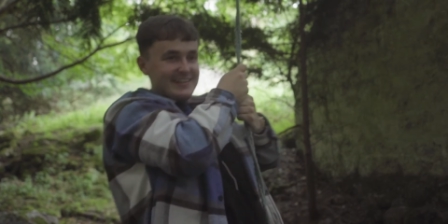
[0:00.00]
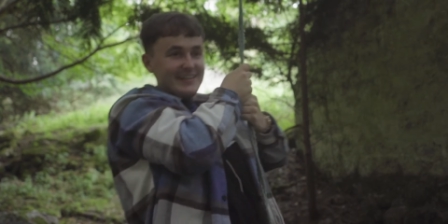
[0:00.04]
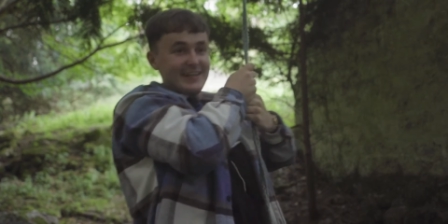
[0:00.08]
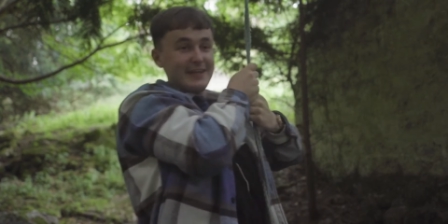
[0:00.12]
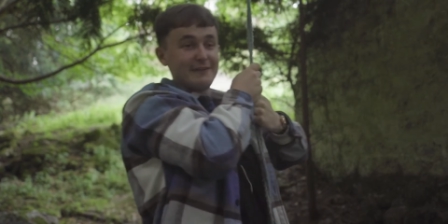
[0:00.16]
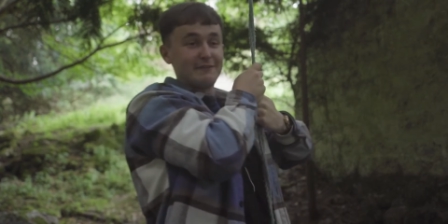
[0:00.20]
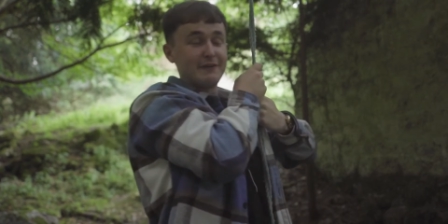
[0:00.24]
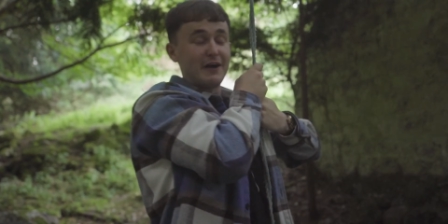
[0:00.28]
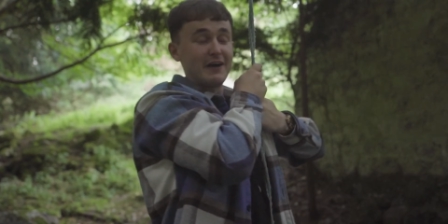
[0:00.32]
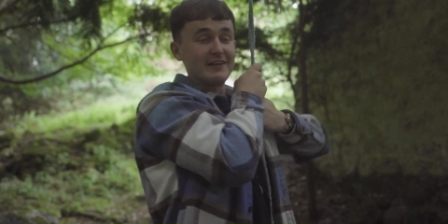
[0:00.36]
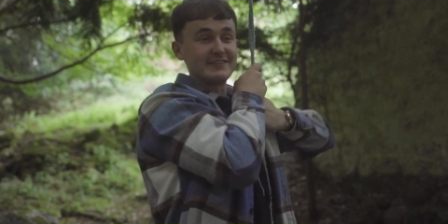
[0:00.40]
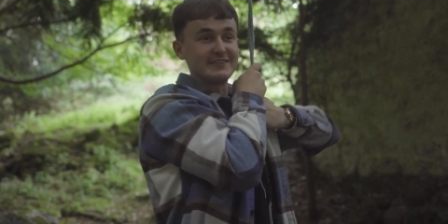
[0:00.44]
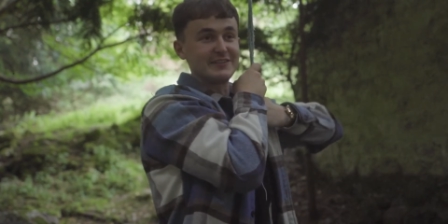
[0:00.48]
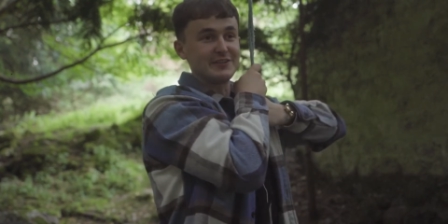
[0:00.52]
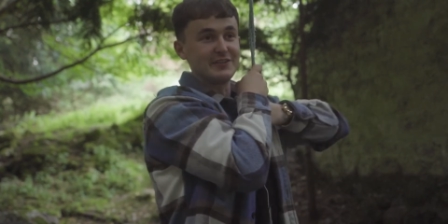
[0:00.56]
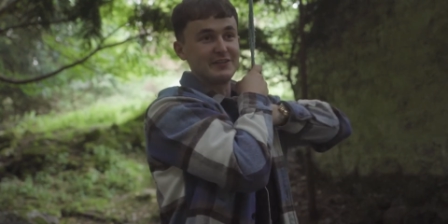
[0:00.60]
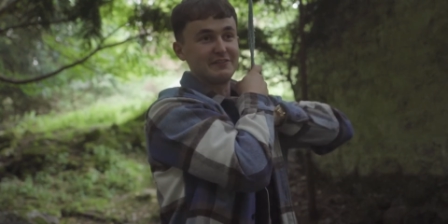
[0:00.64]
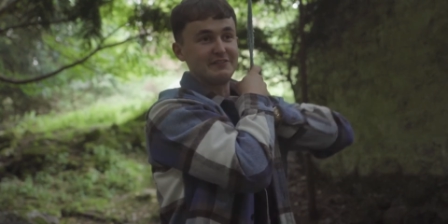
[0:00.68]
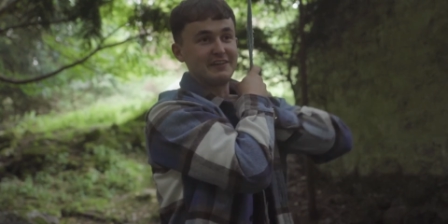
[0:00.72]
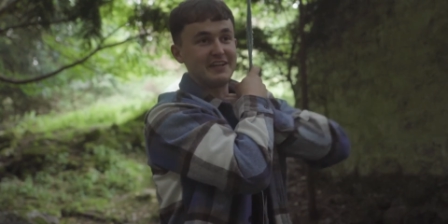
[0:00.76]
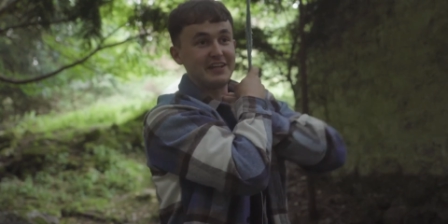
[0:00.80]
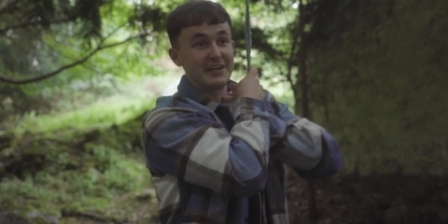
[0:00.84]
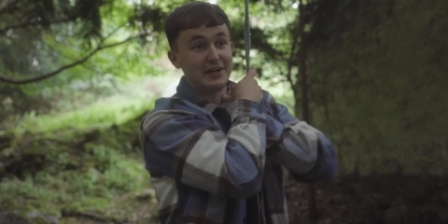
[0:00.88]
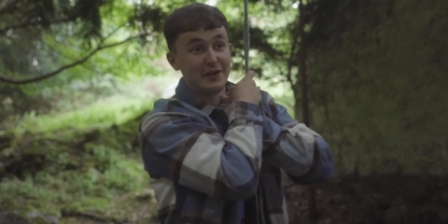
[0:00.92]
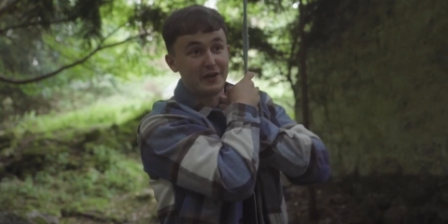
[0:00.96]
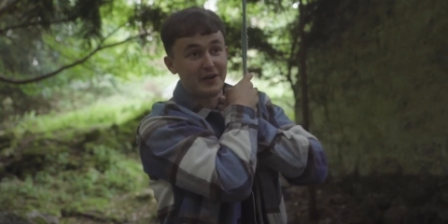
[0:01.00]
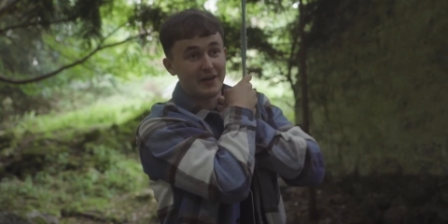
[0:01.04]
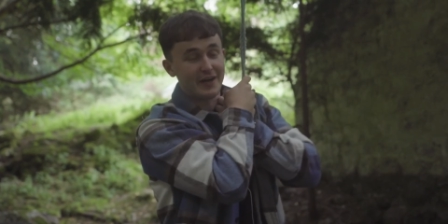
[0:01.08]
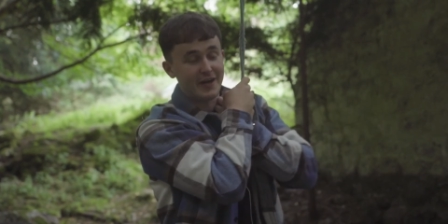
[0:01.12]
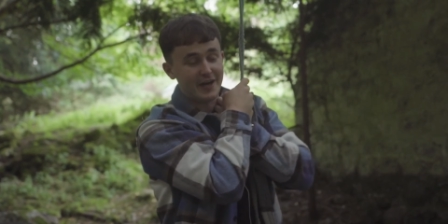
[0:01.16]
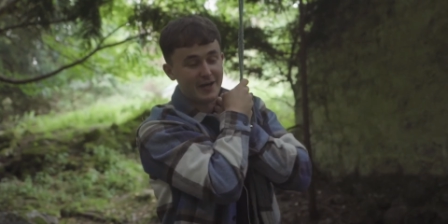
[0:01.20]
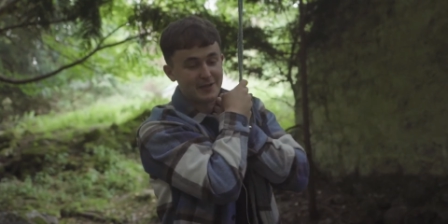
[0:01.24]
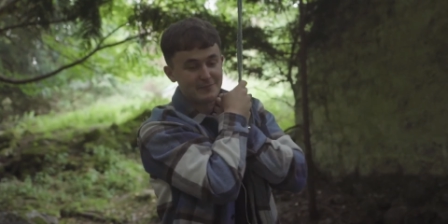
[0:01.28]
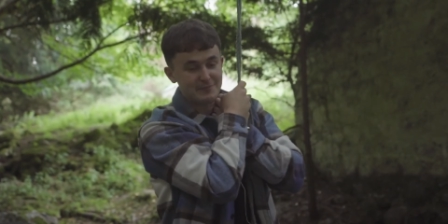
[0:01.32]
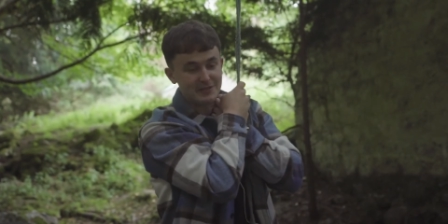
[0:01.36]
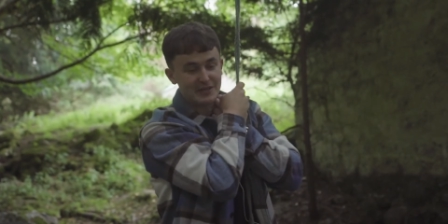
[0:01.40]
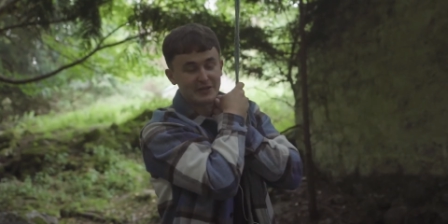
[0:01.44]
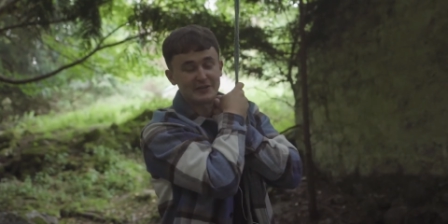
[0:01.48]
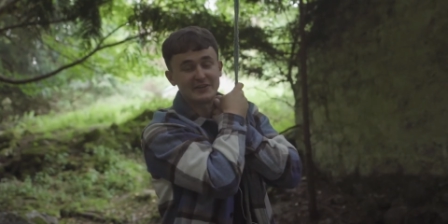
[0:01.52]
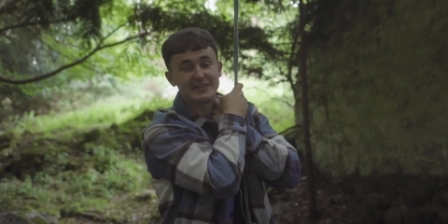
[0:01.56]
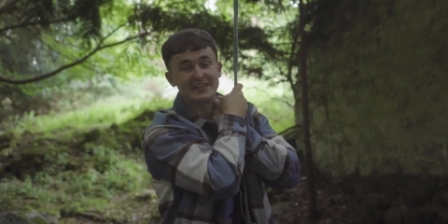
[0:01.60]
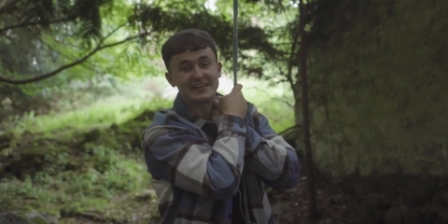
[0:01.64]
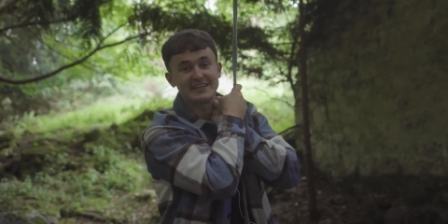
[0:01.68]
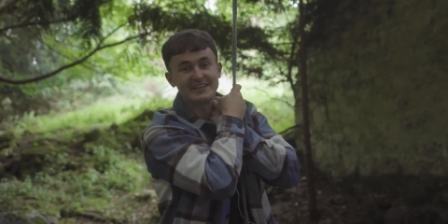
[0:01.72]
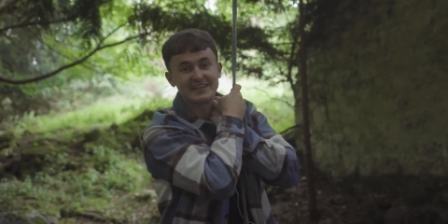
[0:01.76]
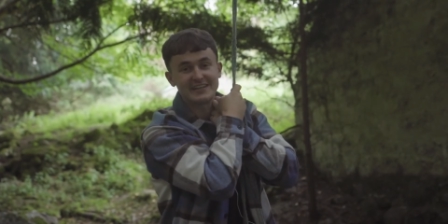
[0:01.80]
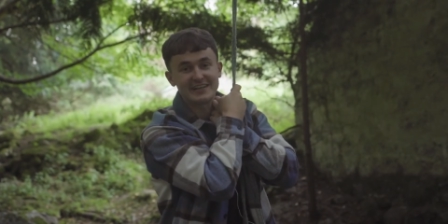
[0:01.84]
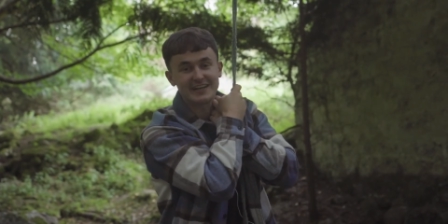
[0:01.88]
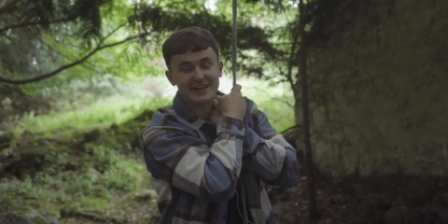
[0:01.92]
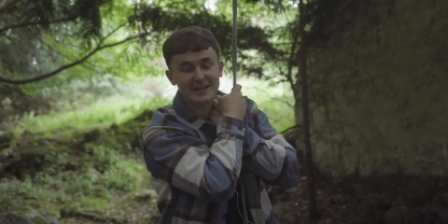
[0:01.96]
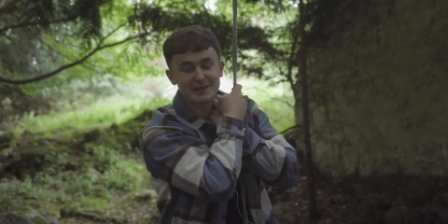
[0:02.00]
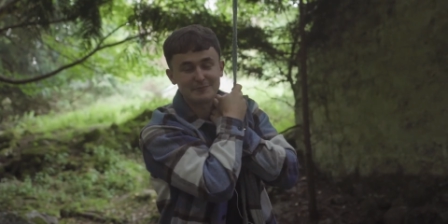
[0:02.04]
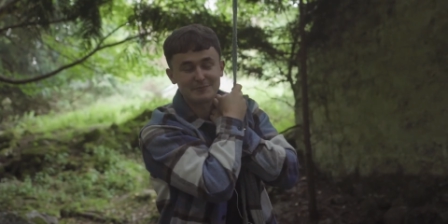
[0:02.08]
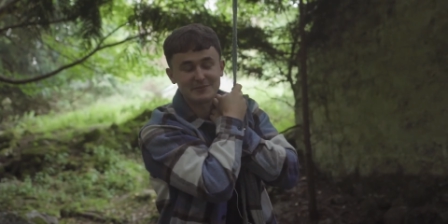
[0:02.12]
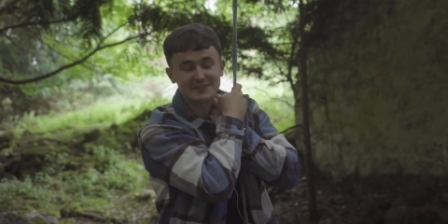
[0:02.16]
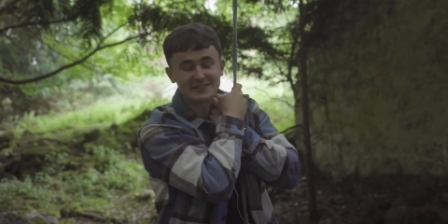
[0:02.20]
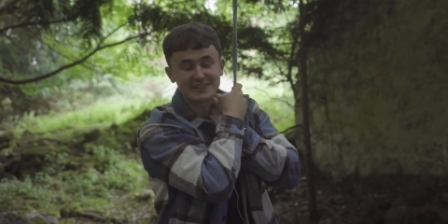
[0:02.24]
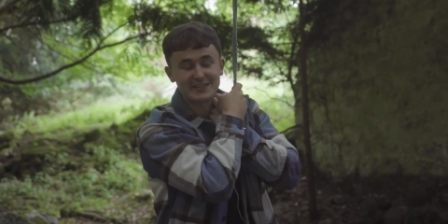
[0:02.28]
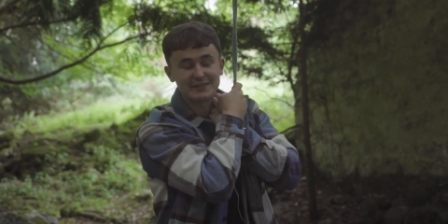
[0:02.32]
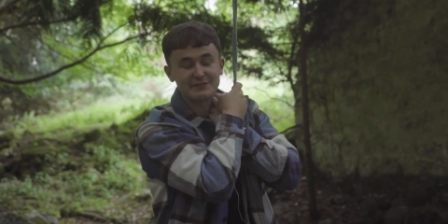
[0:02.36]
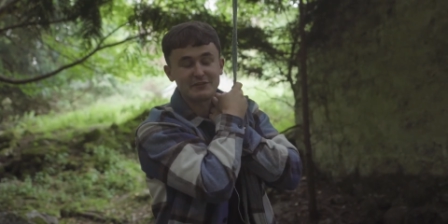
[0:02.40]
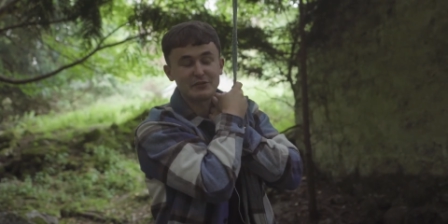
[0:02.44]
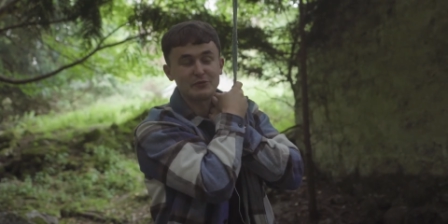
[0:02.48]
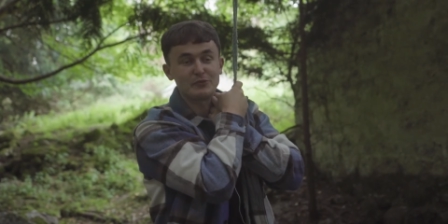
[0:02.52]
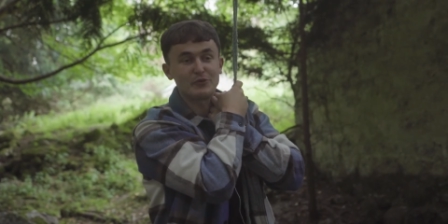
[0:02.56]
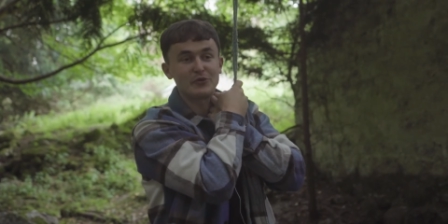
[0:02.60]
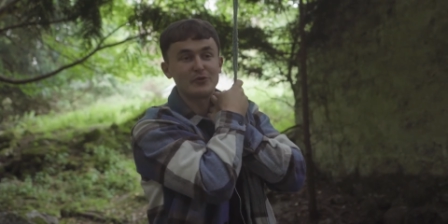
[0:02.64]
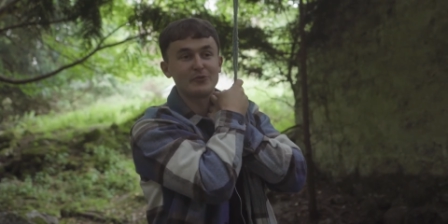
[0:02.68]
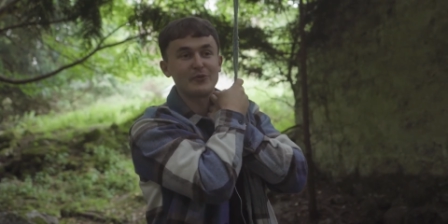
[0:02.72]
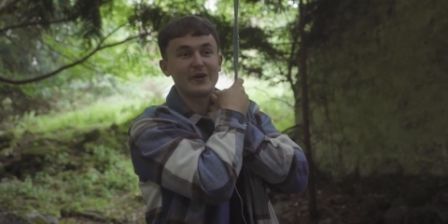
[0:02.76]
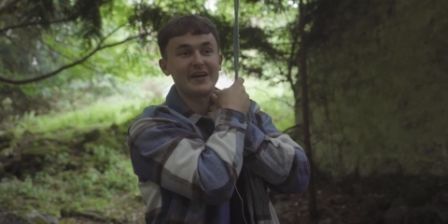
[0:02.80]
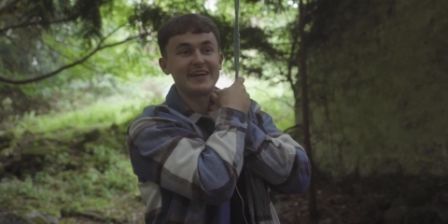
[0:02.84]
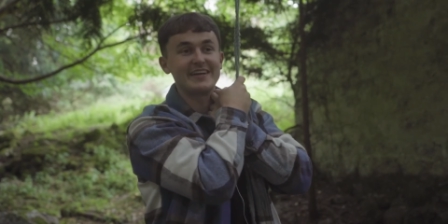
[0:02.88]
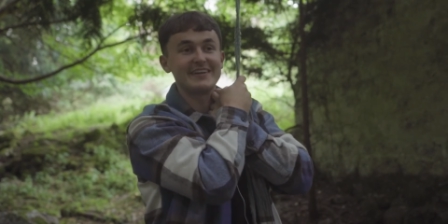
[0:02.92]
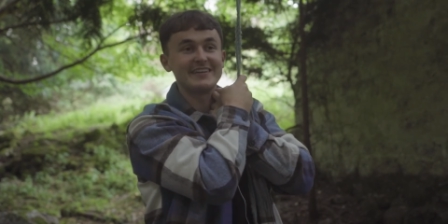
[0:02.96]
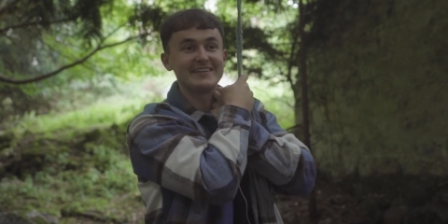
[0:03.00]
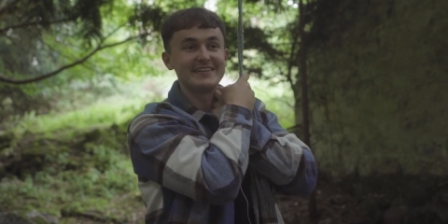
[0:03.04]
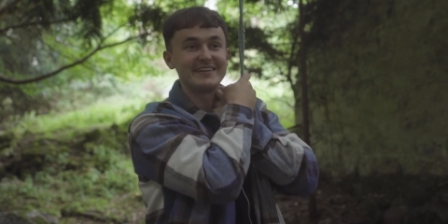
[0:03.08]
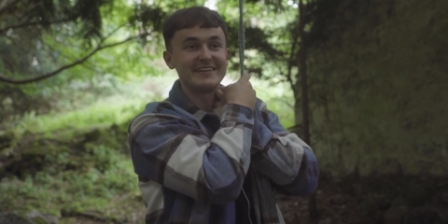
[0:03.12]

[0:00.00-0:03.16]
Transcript: If I was doing the video, I'd be only able to give you 1 way.